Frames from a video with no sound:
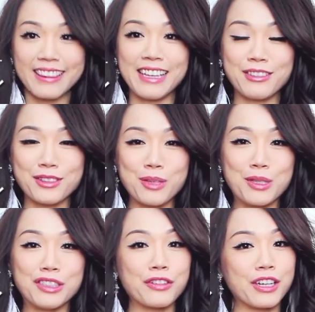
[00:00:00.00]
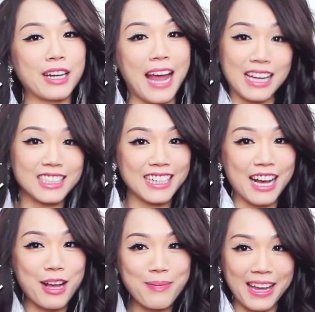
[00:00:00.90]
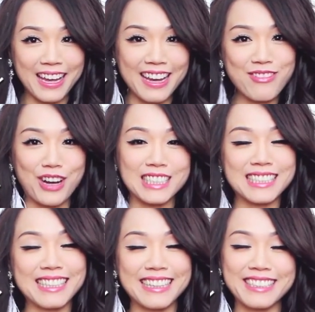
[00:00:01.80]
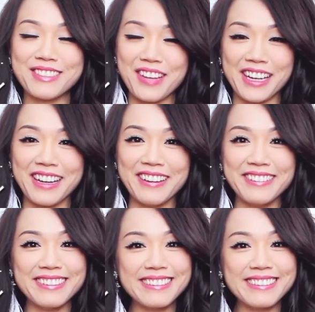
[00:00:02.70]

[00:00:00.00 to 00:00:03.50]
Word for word: Thank you so much for catching up and watching this video.